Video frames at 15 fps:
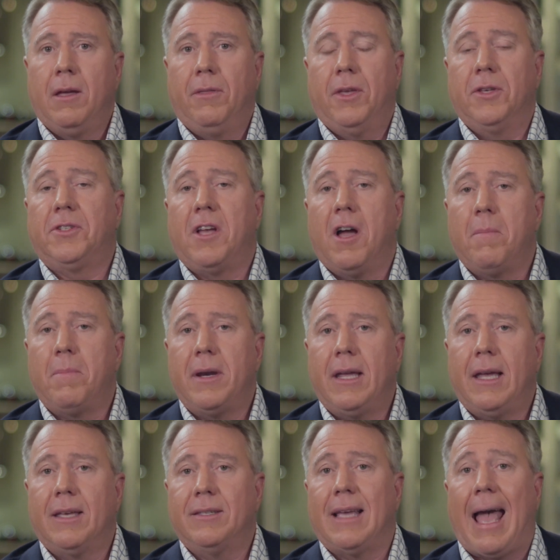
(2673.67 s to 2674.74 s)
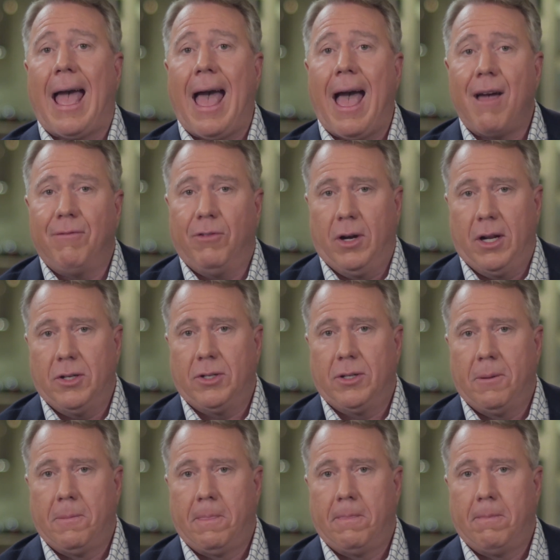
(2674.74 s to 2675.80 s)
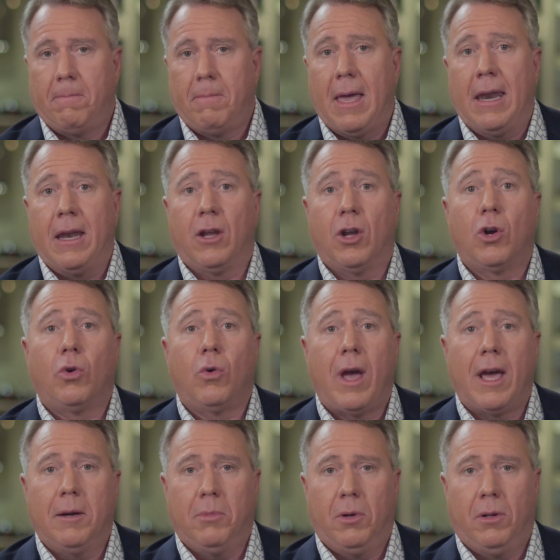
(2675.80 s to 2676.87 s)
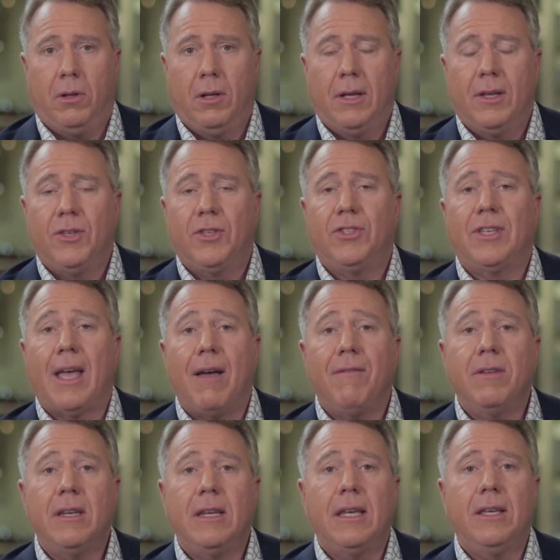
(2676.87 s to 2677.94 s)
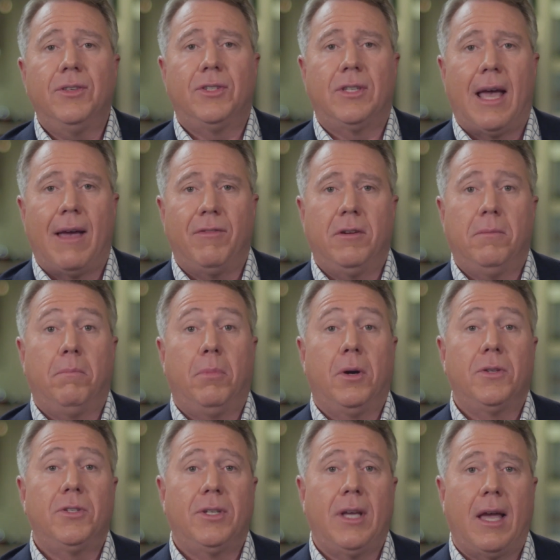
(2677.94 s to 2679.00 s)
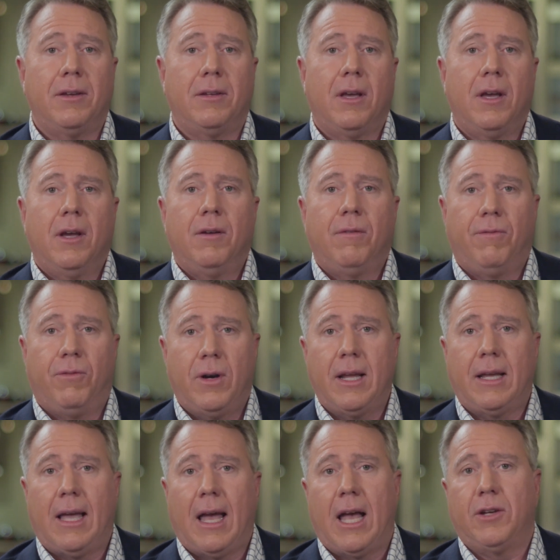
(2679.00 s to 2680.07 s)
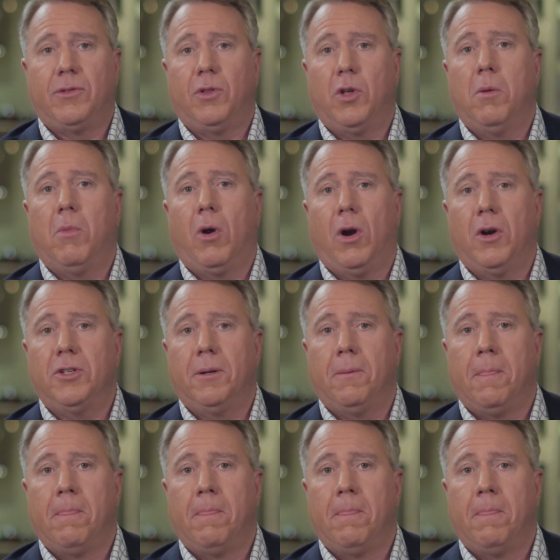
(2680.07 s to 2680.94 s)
this company has averaged an incredible 77% free cash flow margin.